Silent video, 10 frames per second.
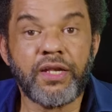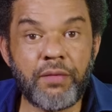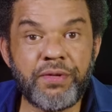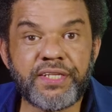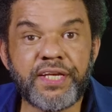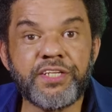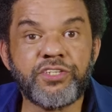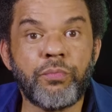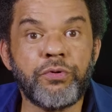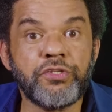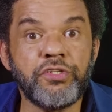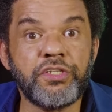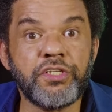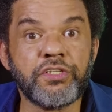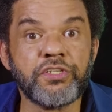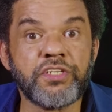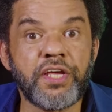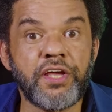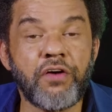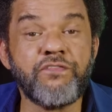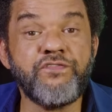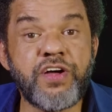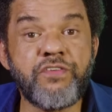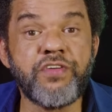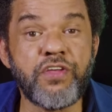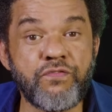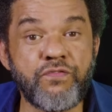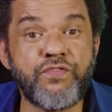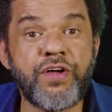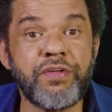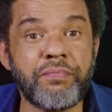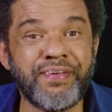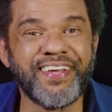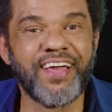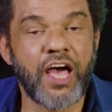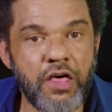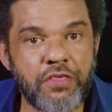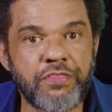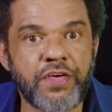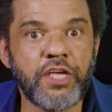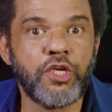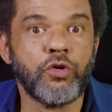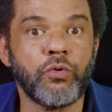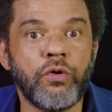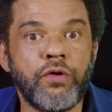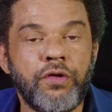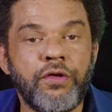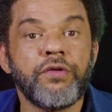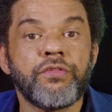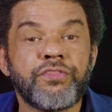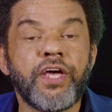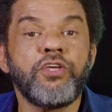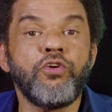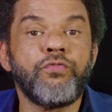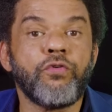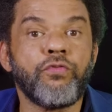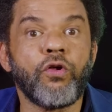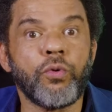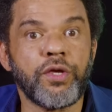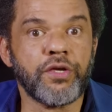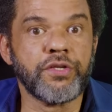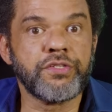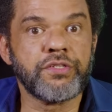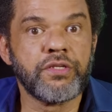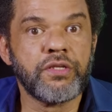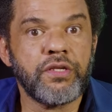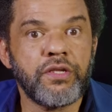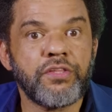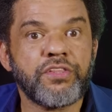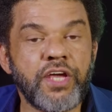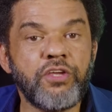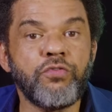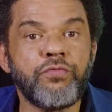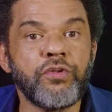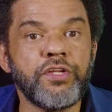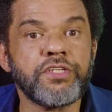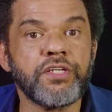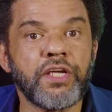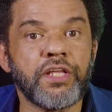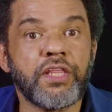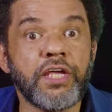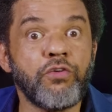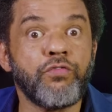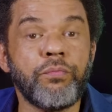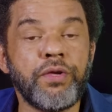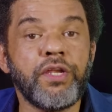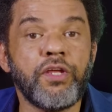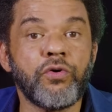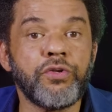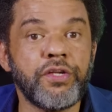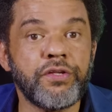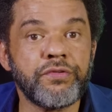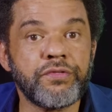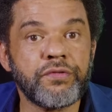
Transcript: Let me take this opportunity to say a very, very big thank you. Thank you for following us. Thank you for listening and thank you for being the audience